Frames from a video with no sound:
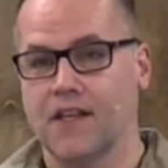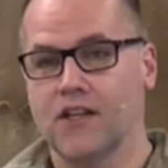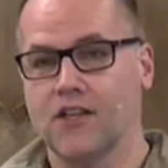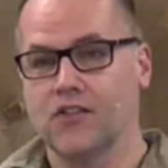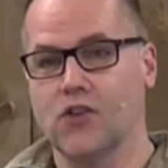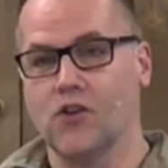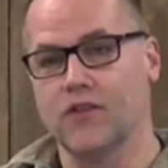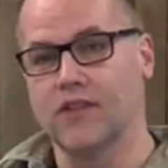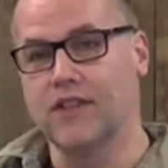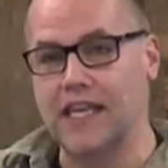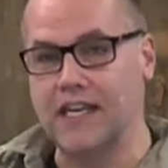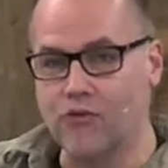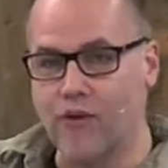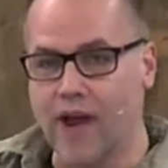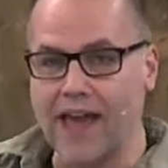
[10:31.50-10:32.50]
So they
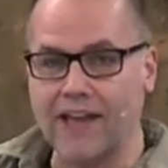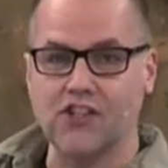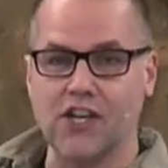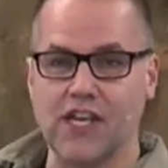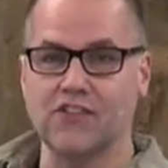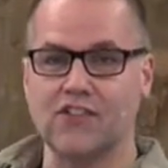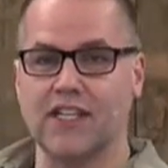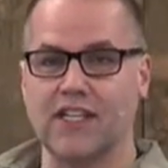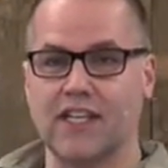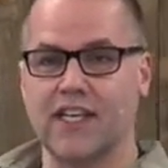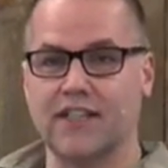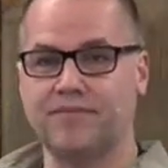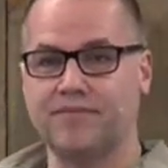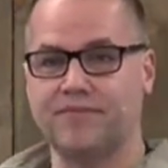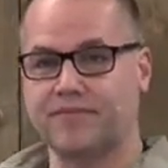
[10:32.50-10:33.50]
drag Jason
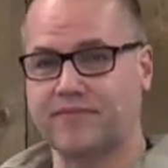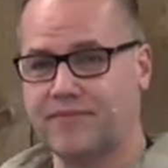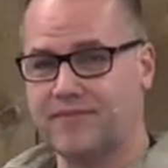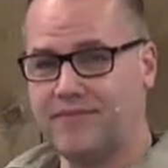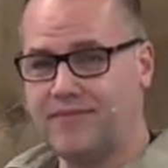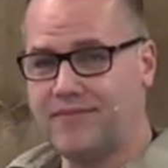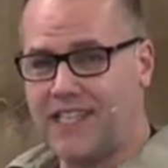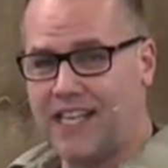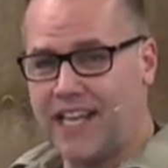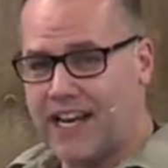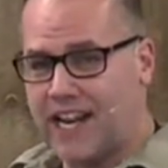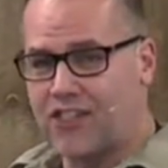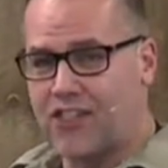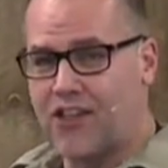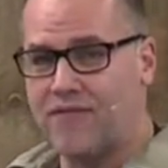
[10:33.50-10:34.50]
in, and
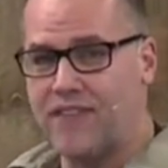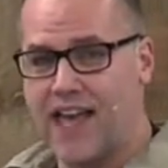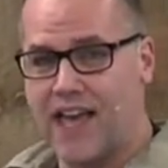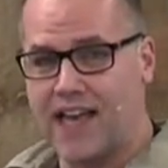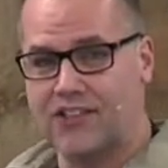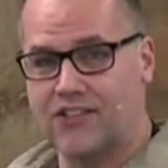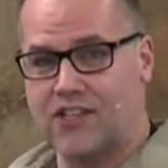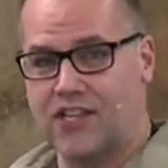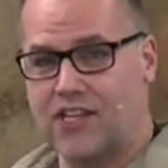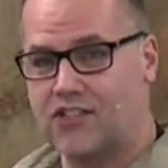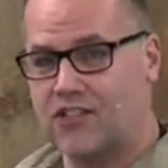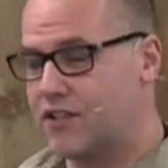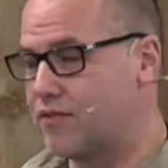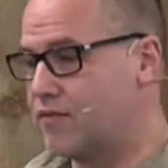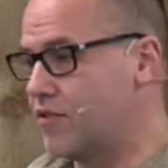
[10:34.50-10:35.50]
I love the
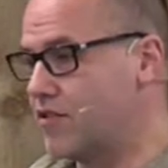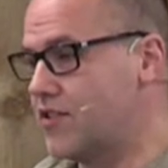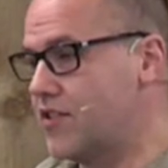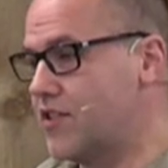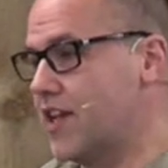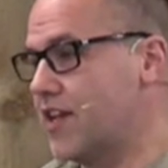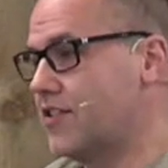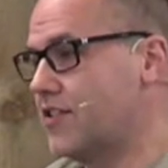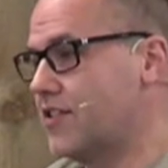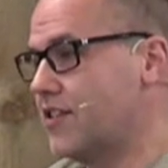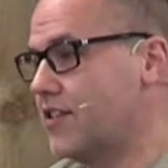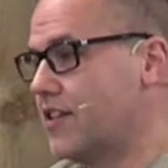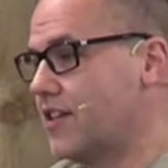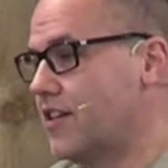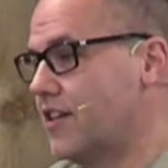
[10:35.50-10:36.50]
accusation in verse 6.
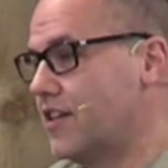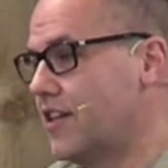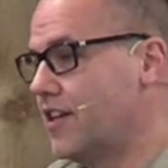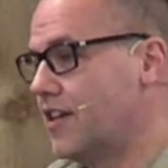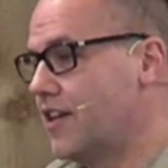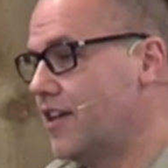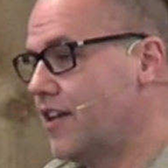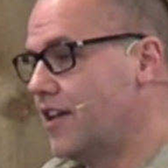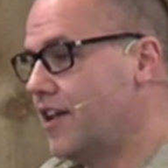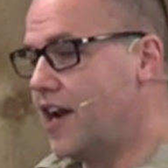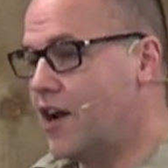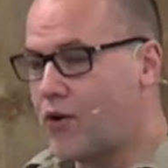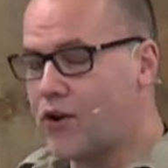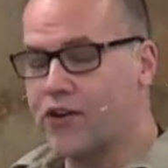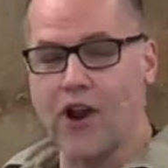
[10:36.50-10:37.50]
And
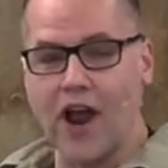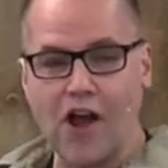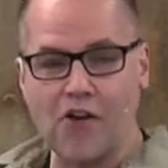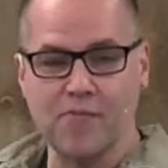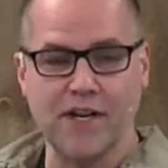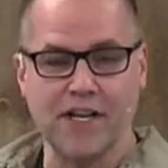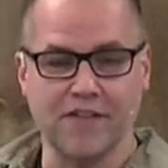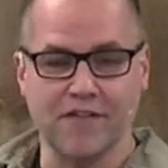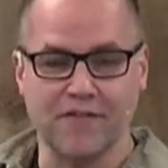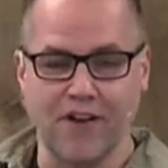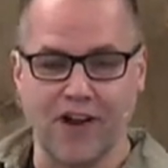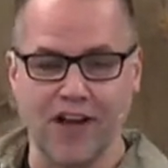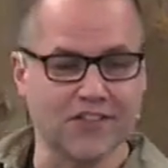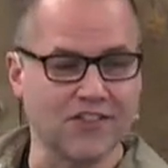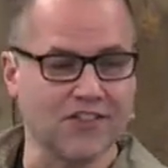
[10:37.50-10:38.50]
I wonder how many of
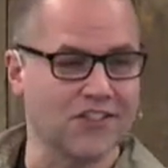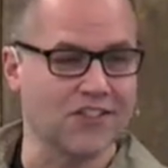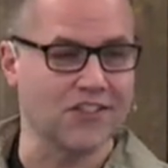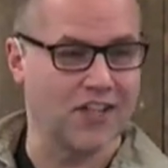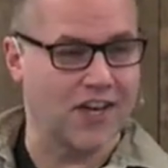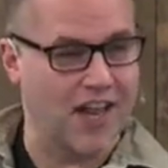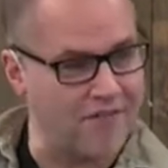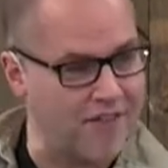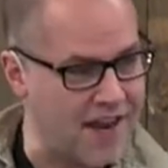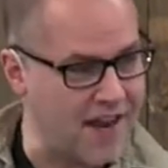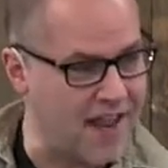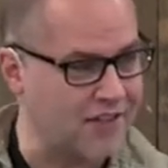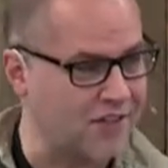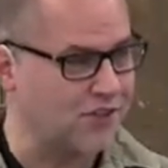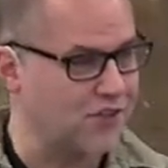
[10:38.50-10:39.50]
us could have that
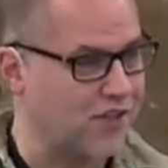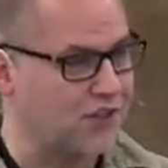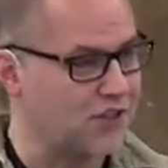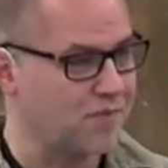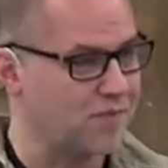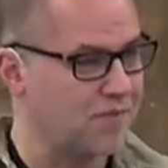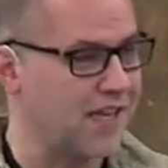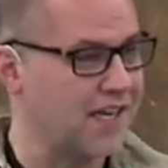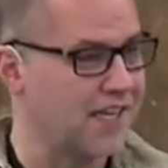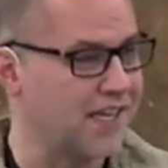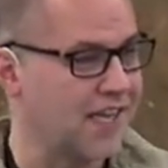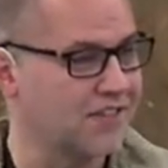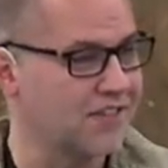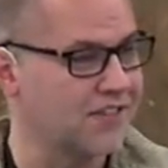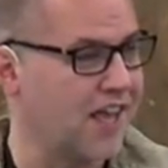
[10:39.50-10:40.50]
accusation made
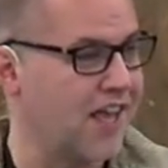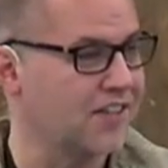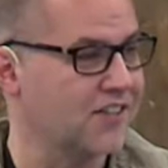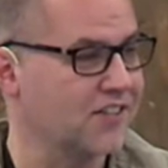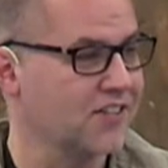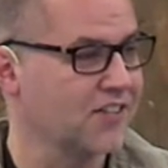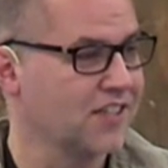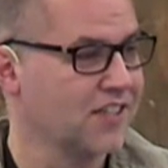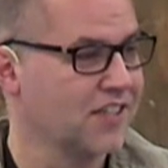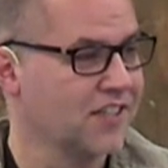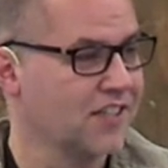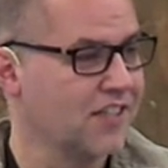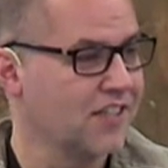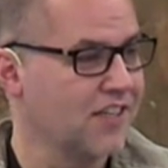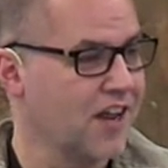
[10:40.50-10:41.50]
against us,
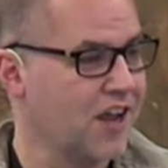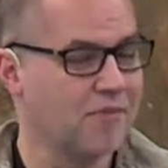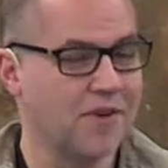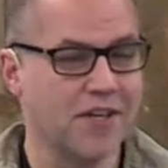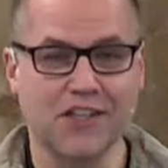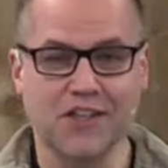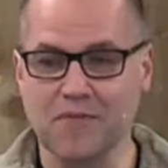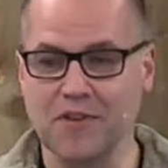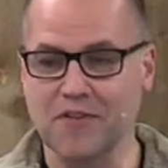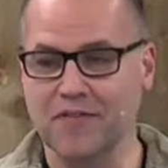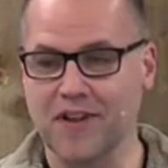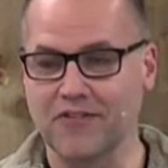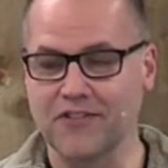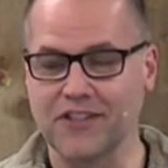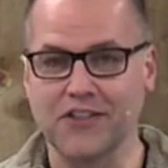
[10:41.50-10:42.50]
and how many could be
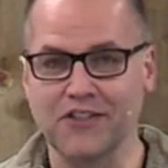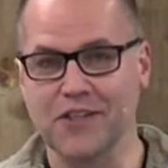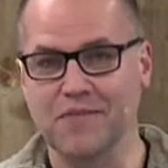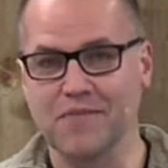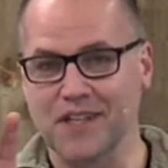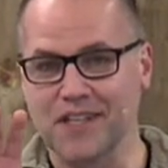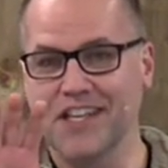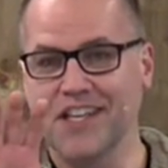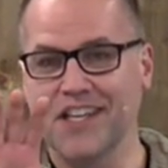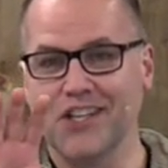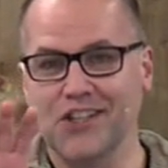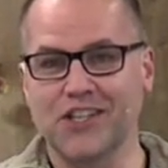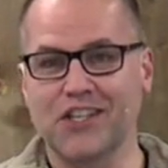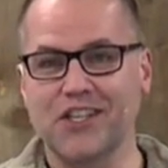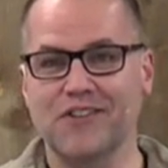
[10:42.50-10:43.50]
found guilty. But
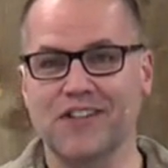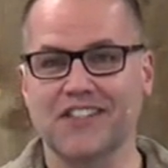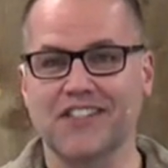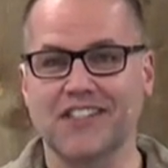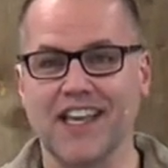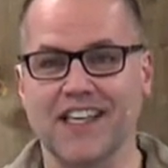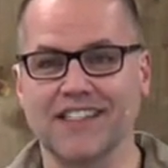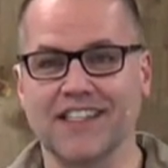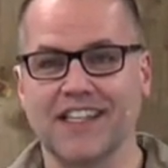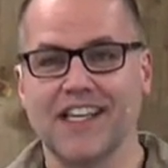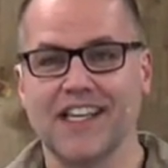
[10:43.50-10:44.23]
look at what it says.